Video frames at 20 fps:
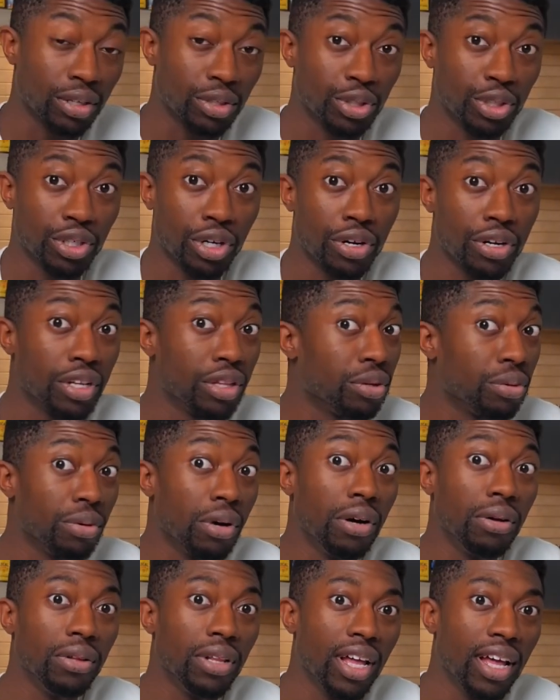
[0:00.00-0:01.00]
journey through
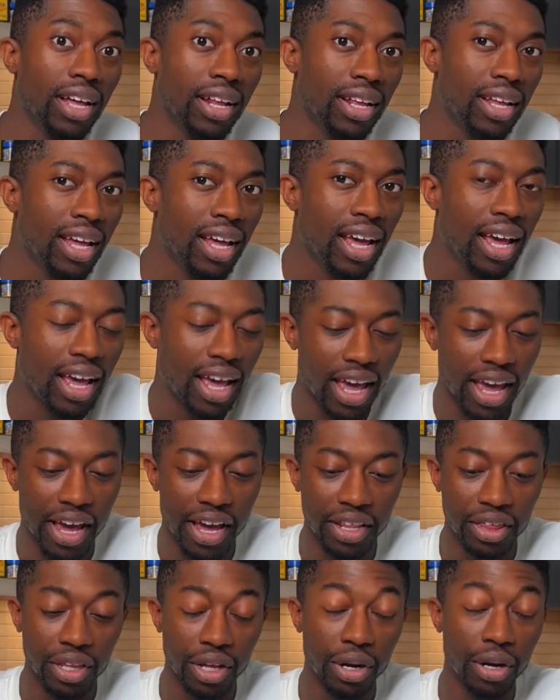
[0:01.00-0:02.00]
OLED
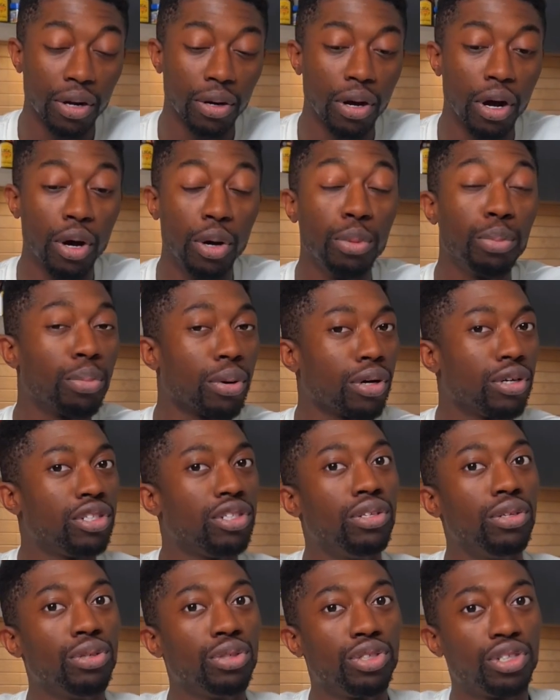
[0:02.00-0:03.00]
and their own
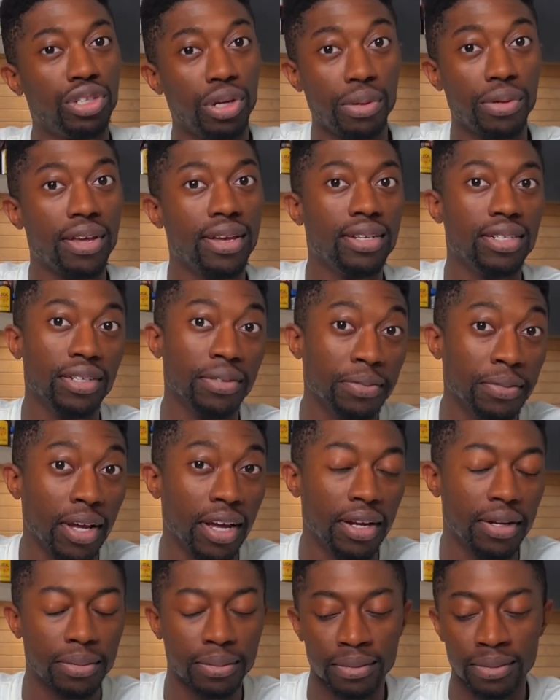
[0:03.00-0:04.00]
personal showcase
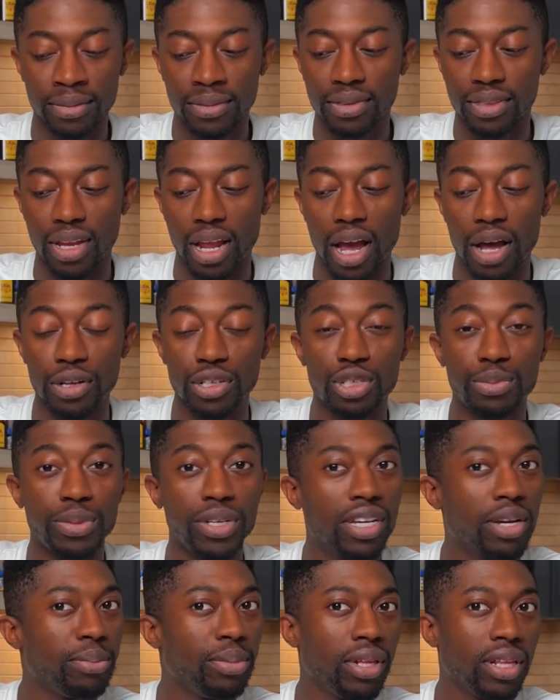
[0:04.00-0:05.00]
event. Now, to be
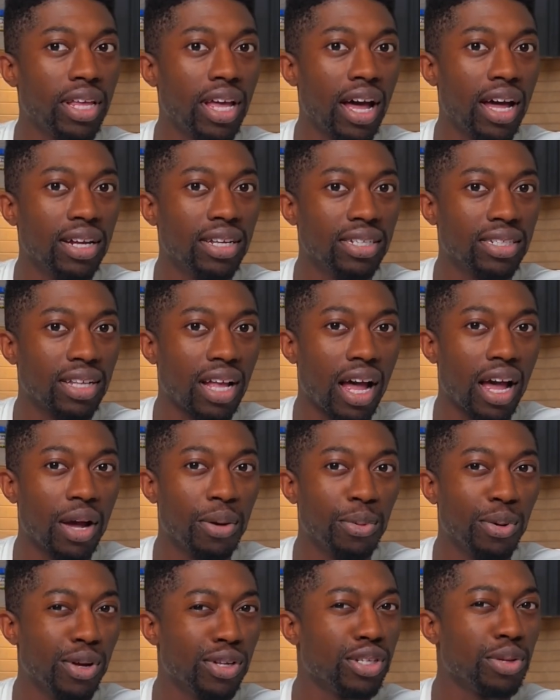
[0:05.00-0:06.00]
completely honest, I
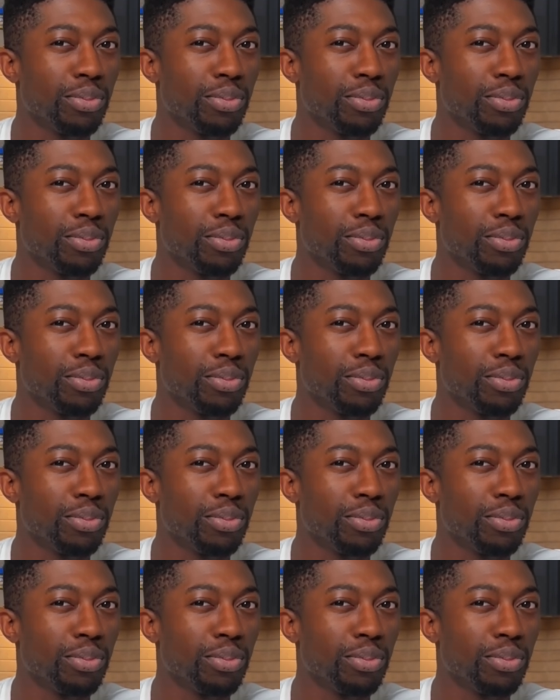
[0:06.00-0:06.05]
was a